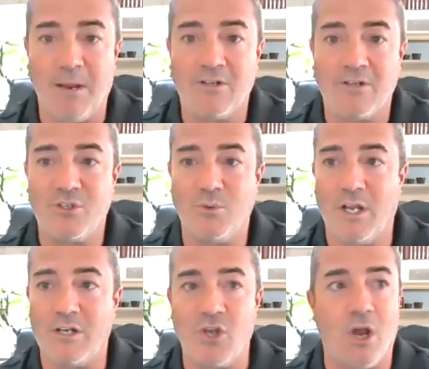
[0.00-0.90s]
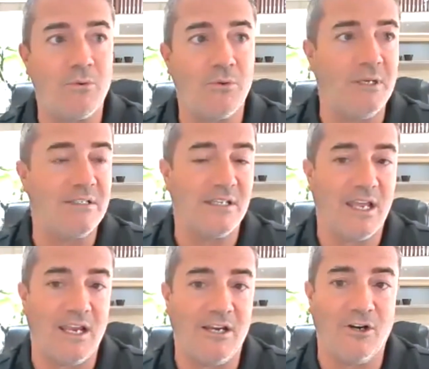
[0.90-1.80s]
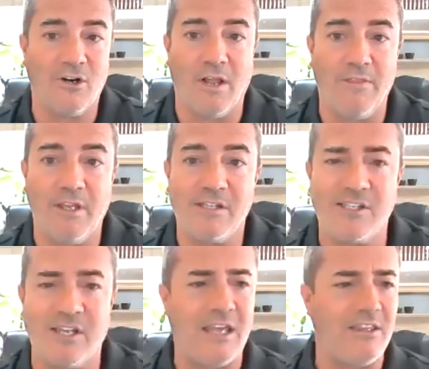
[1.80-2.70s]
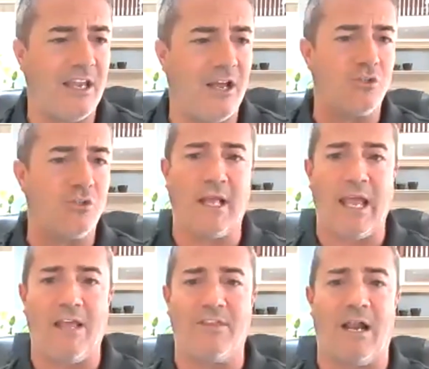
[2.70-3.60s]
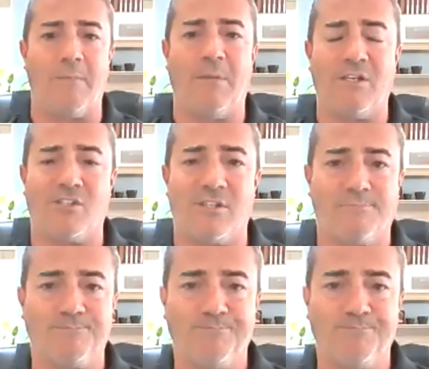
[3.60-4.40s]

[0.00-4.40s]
out to talk with me today here on this. Anything else you want to add that I missed?